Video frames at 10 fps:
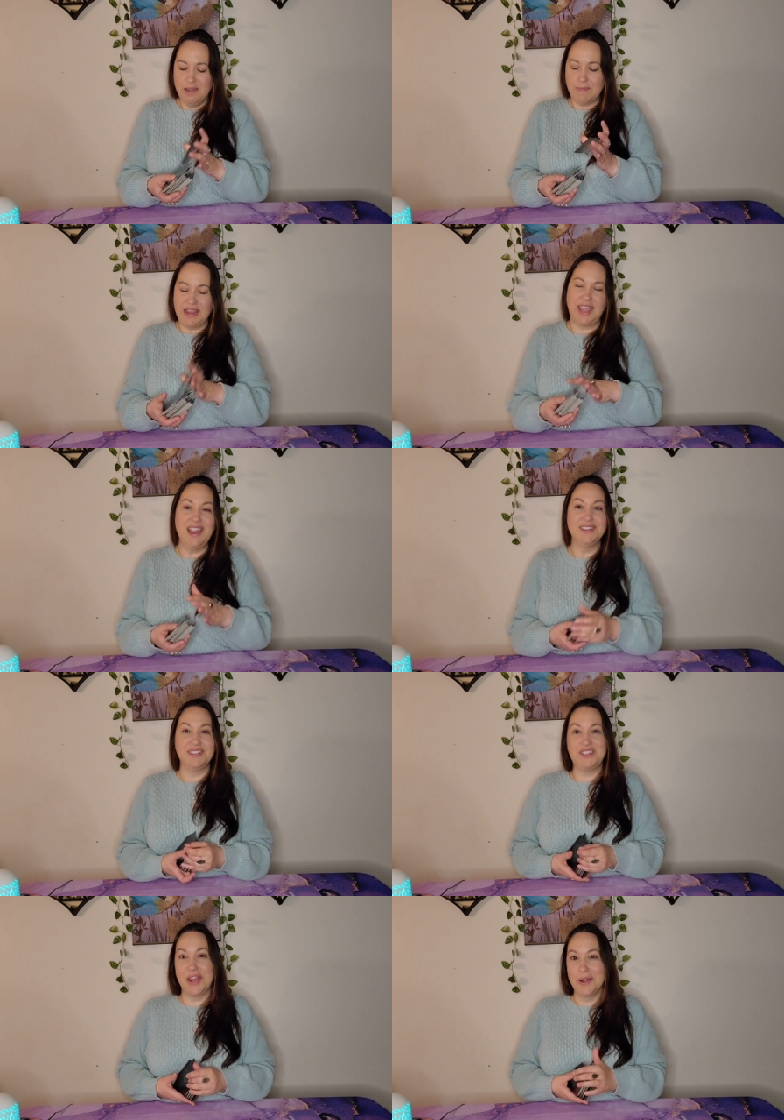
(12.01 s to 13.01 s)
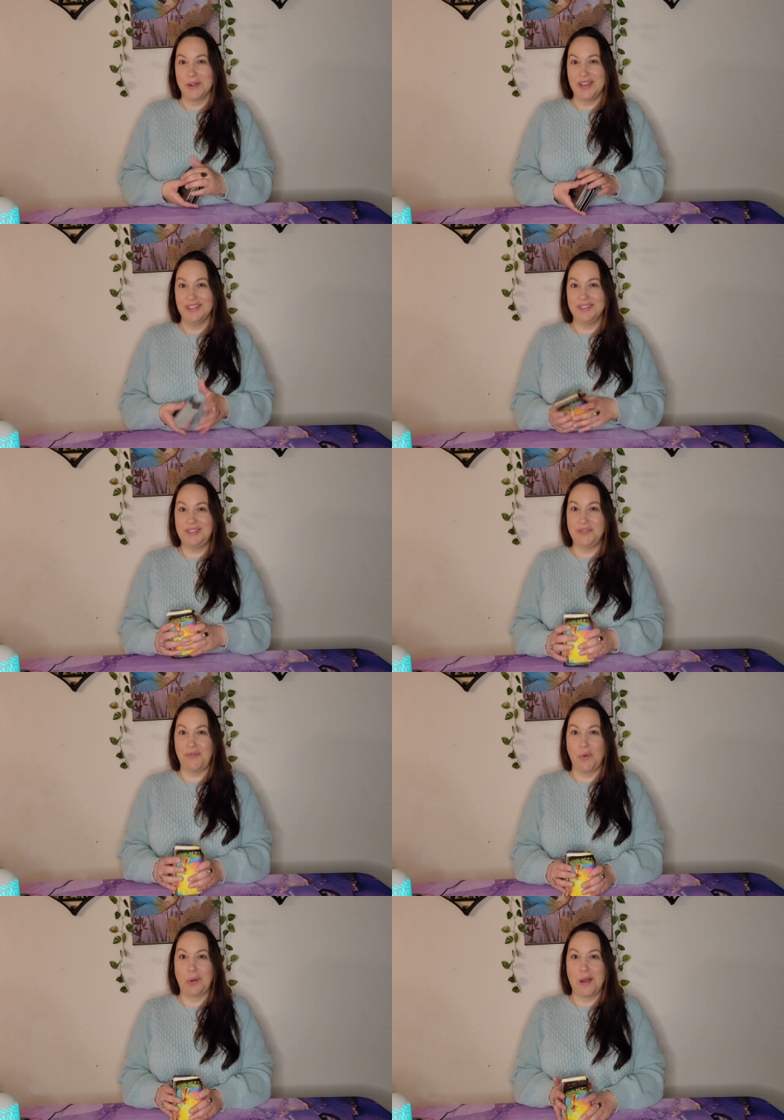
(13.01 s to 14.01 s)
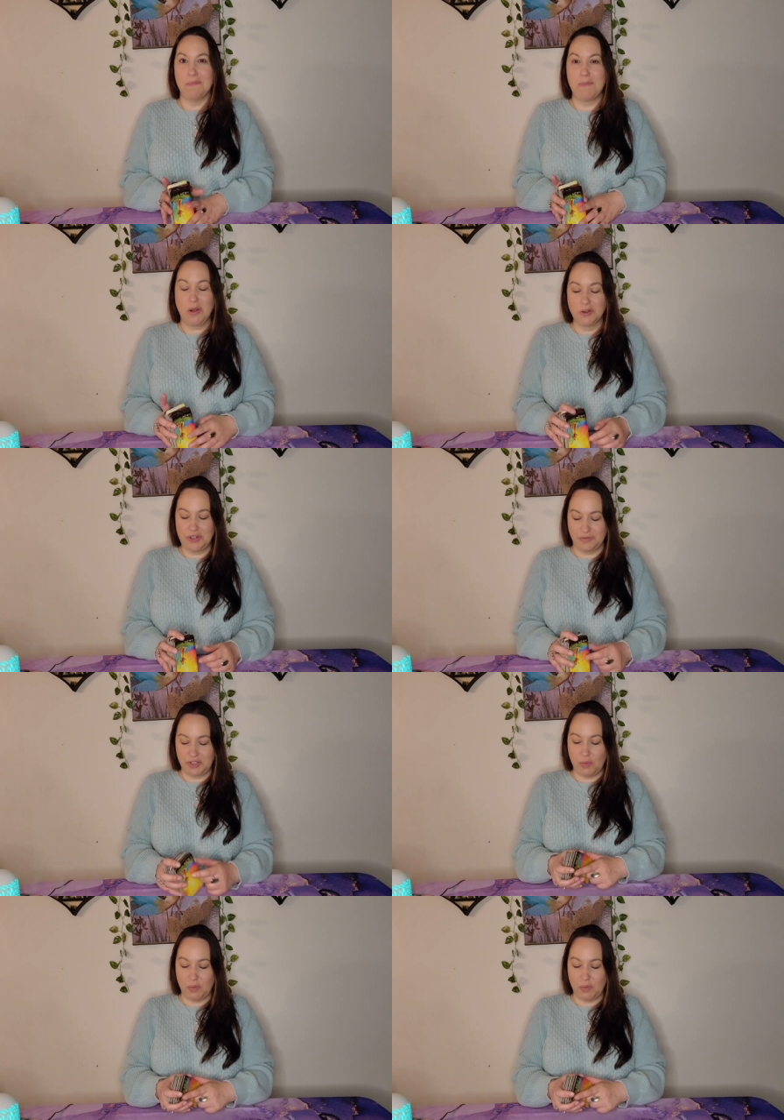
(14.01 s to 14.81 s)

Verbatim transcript: my Cancerians, for March of